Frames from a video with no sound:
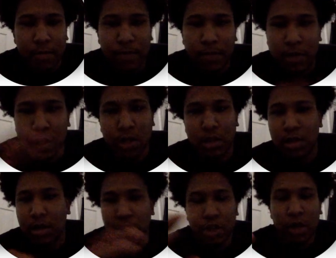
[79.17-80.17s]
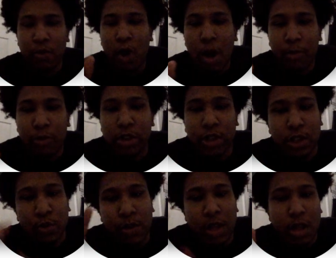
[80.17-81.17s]
just general
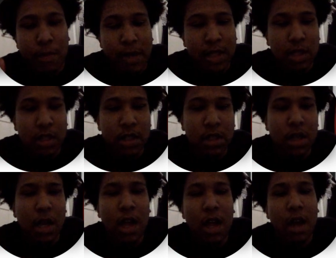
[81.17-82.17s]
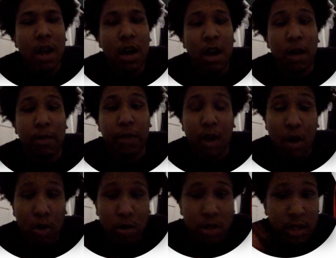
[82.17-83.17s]
operations within the messages. The
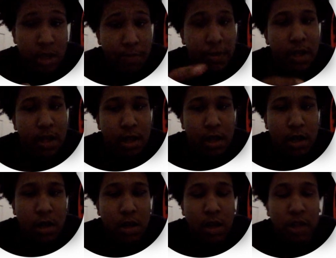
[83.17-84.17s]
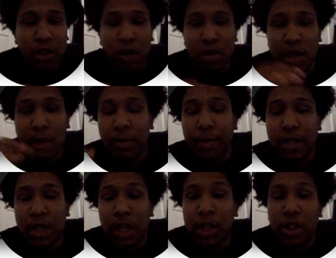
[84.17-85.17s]
code snippet, it shows the
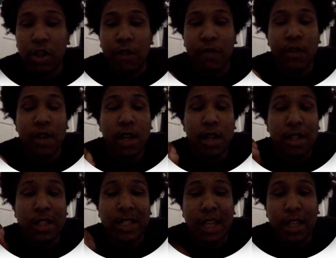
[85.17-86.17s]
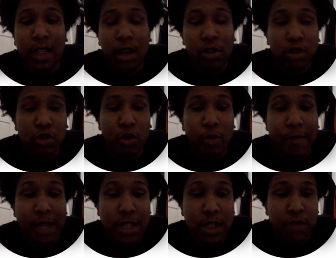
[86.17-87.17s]
implementation of send underscore
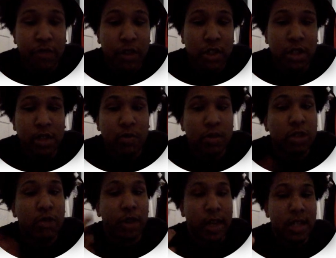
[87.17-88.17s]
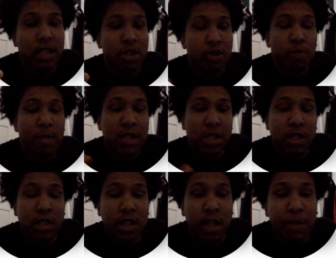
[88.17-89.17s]
message function, which creates a new
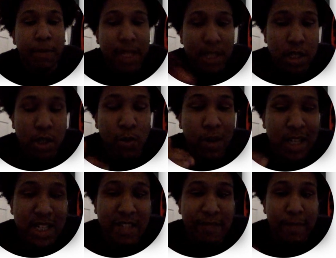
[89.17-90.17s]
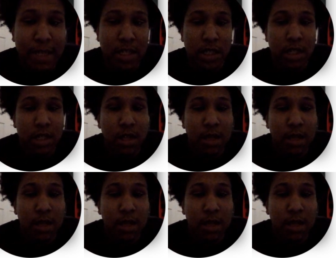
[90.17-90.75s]
message and appends it to a list of messages.